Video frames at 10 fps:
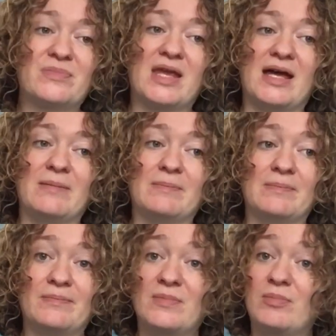
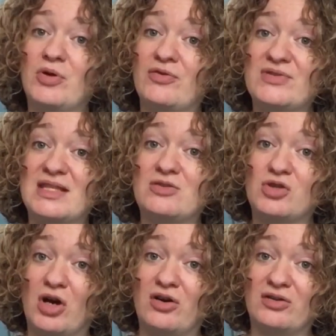But obviously you
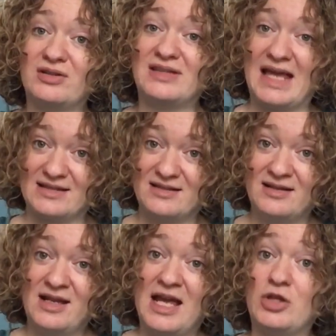can't get,
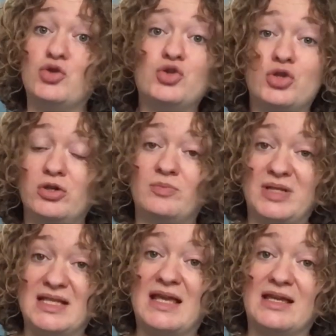and you shouldn't be
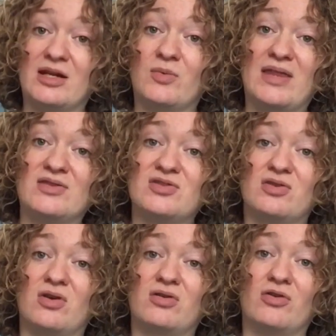taking away the
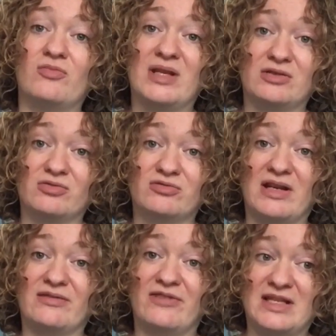stock of medical
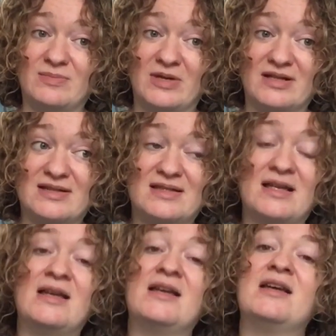grade face masks.
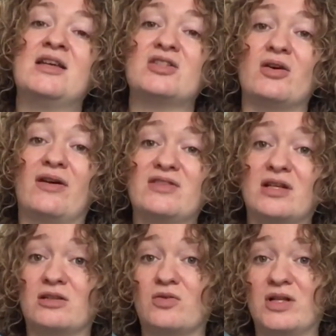So I've
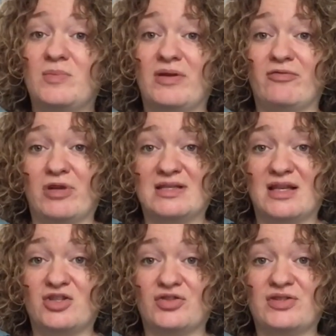done quite a bit of
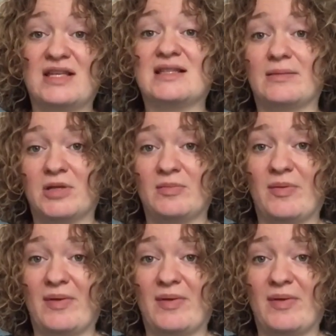research on this, and I'm going to be